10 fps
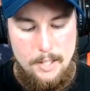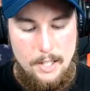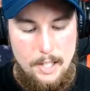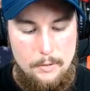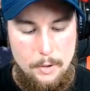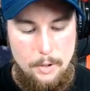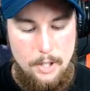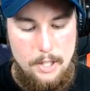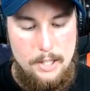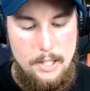If you'll
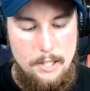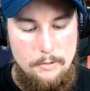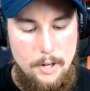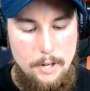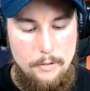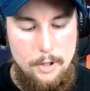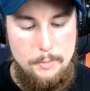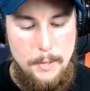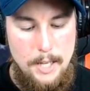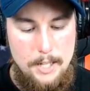look at the very
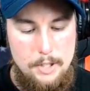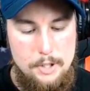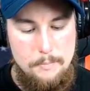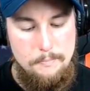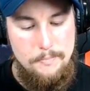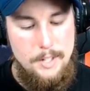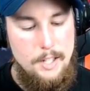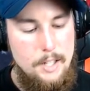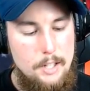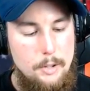first page,
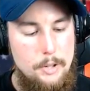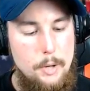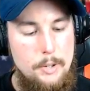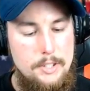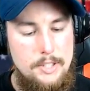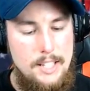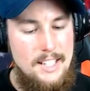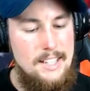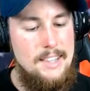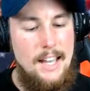you'll notice that
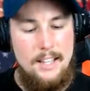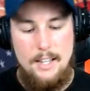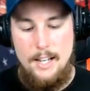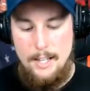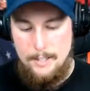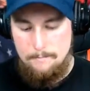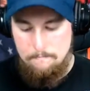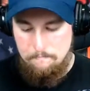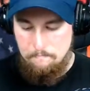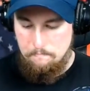in that line
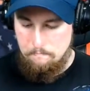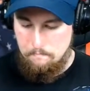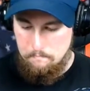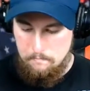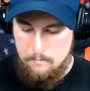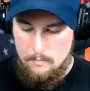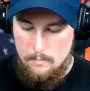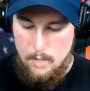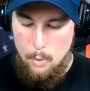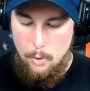
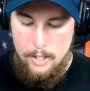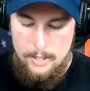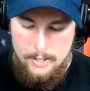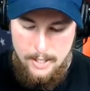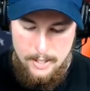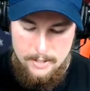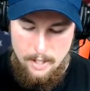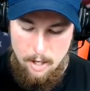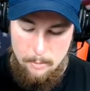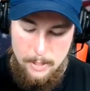where he says,
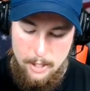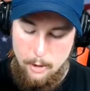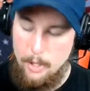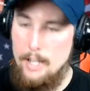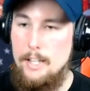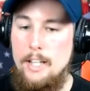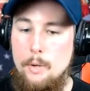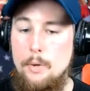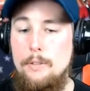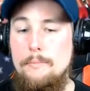All men are created
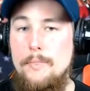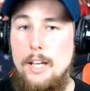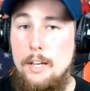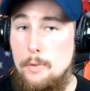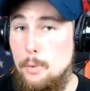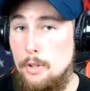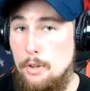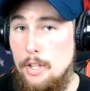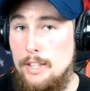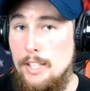equal, if you were to
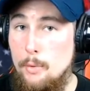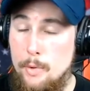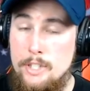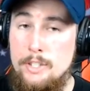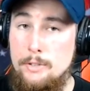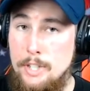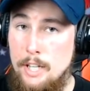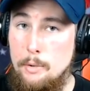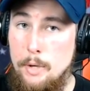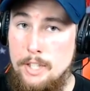look at the original
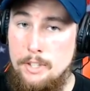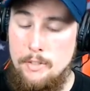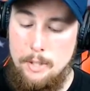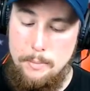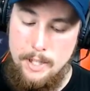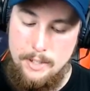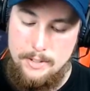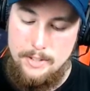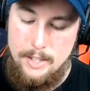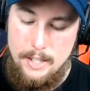Declaration of
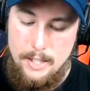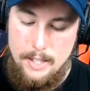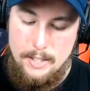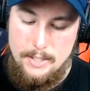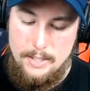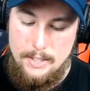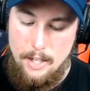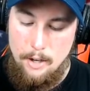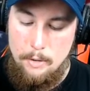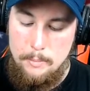Independence, it says
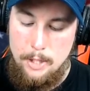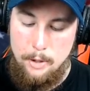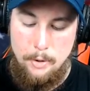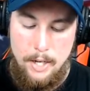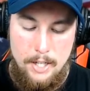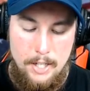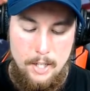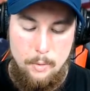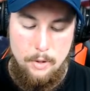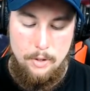that all men are created
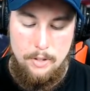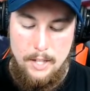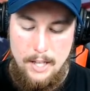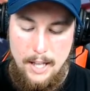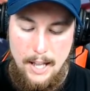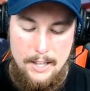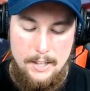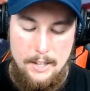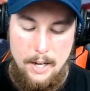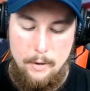equal and
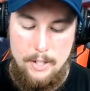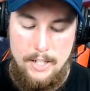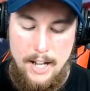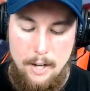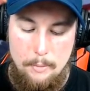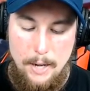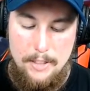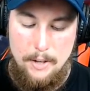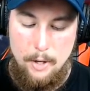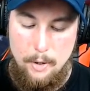that they are endowed by
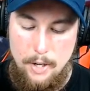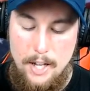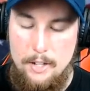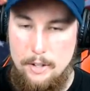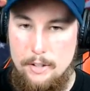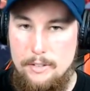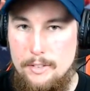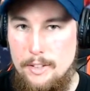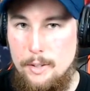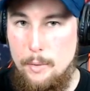their Creator
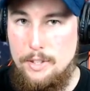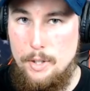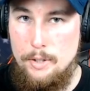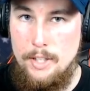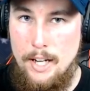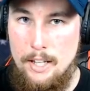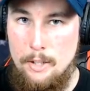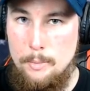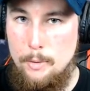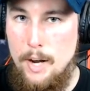with certain
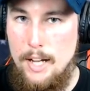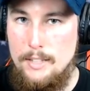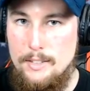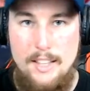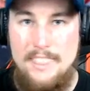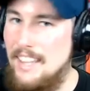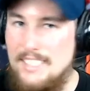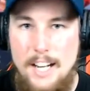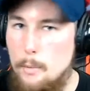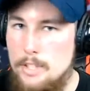inalienable rights.
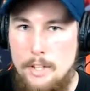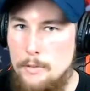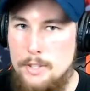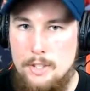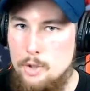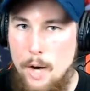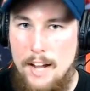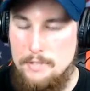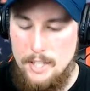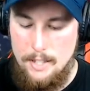That's not what Jefferson's
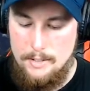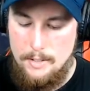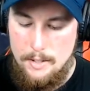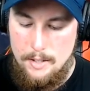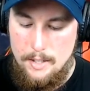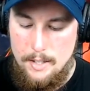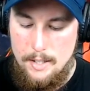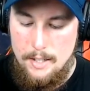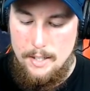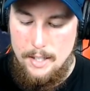draft says.
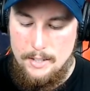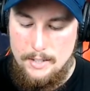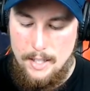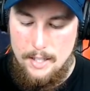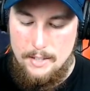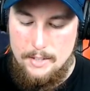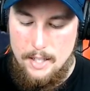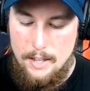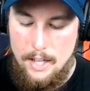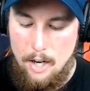It says
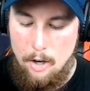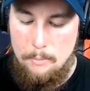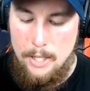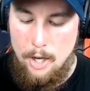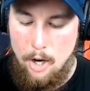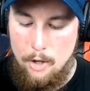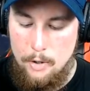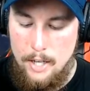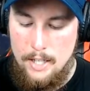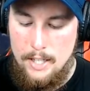that all men are
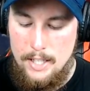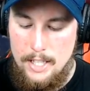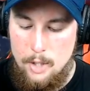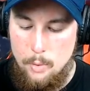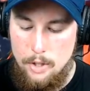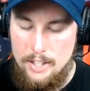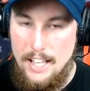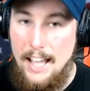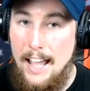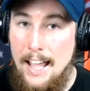created
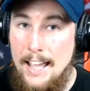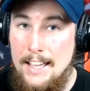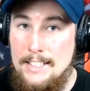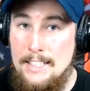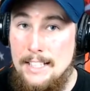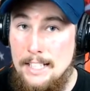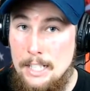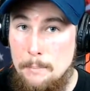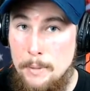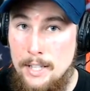equal and
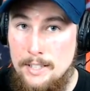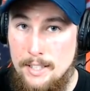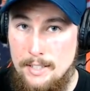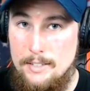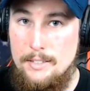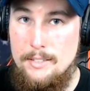independent.